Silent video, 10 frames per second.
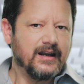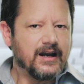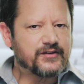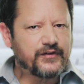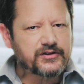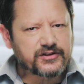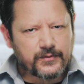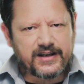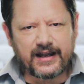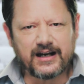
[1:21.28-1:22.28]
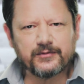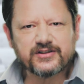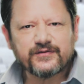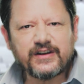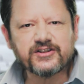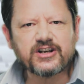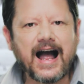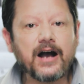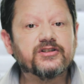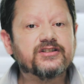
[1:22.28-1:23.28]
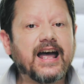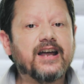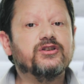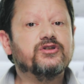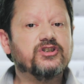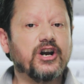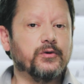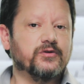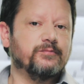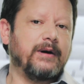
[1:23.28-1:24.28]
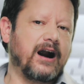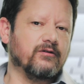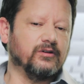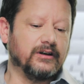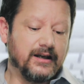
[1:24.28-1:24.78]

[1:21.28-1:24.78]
The first 3 calibers feature our standard choked barrel,